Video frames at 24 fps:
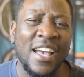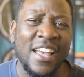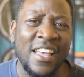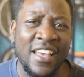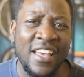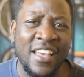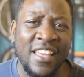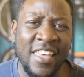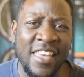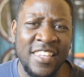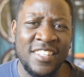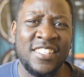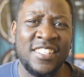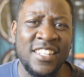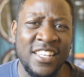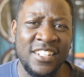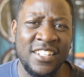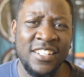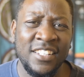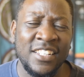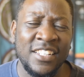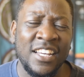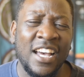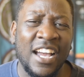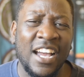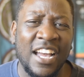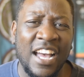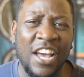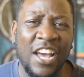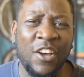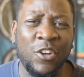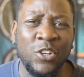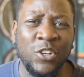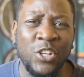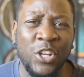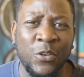Chesed
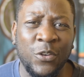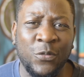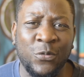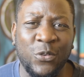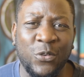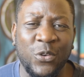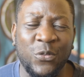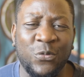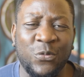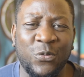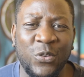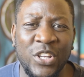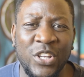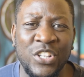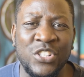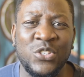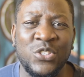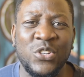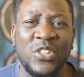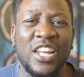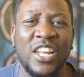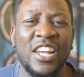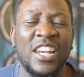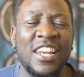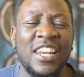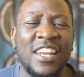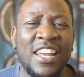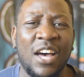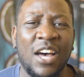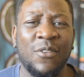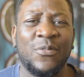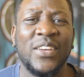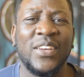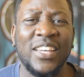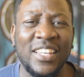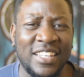kind of refers to the
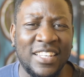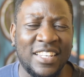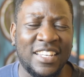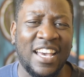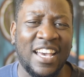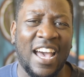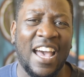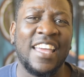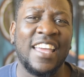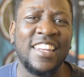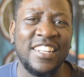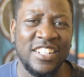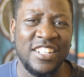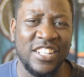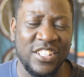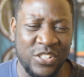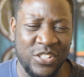loving kindness